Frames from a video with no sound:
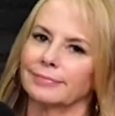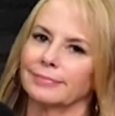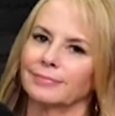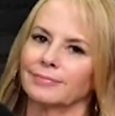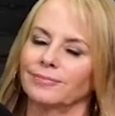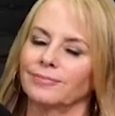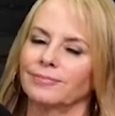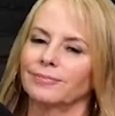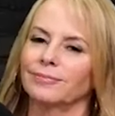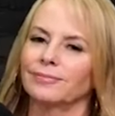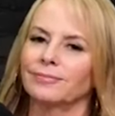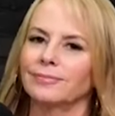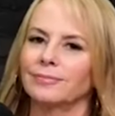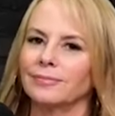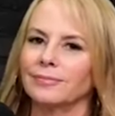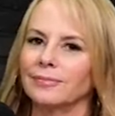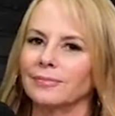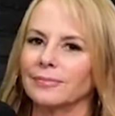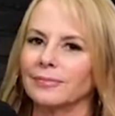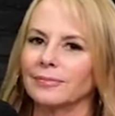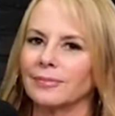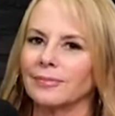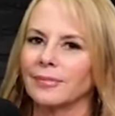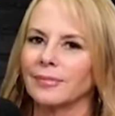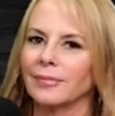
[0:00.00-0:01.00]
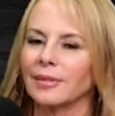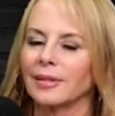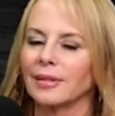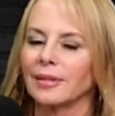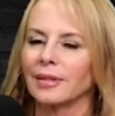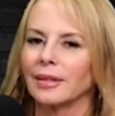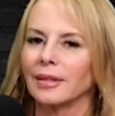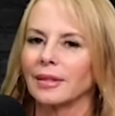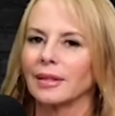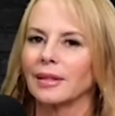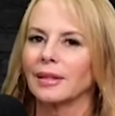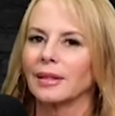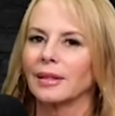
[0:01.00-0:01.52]

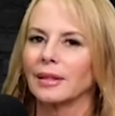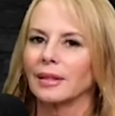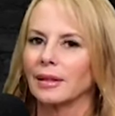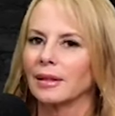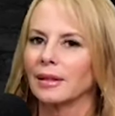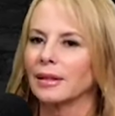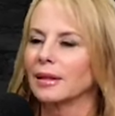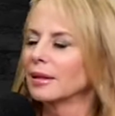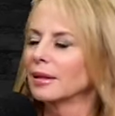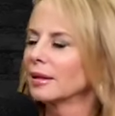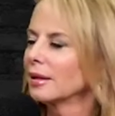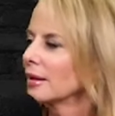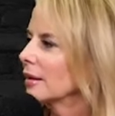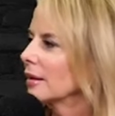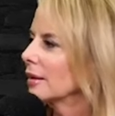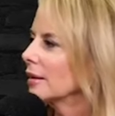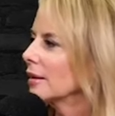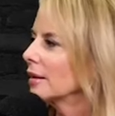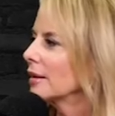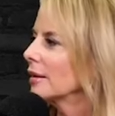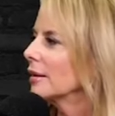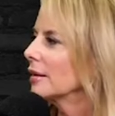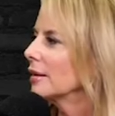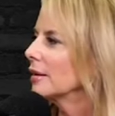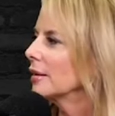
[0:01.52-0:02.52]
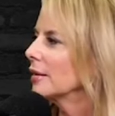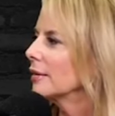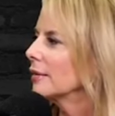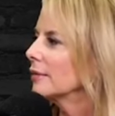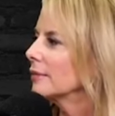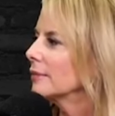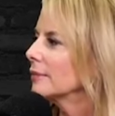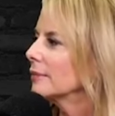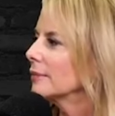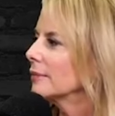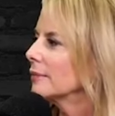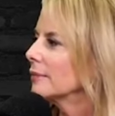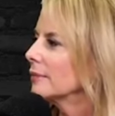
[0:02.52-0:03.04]

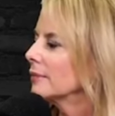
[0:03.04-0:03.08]
(silent)